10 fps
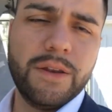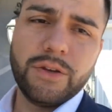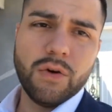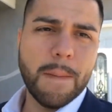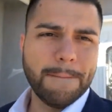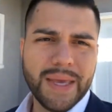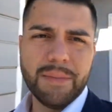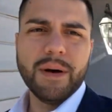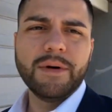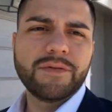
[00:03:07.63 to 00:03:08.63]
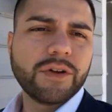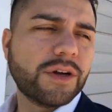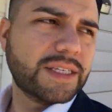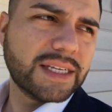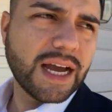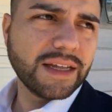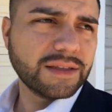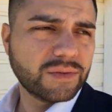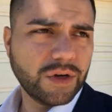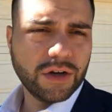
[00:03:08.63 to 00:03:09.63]
do a minimum of 30
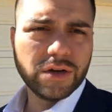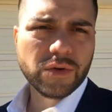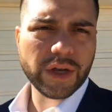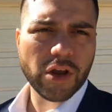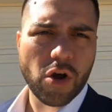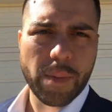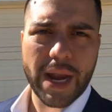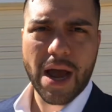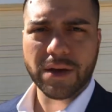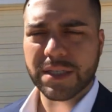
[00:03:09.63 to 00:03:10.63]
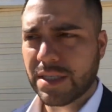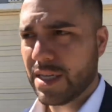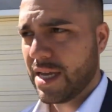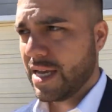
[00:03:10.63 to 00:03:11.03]
signs when you're doing an open house.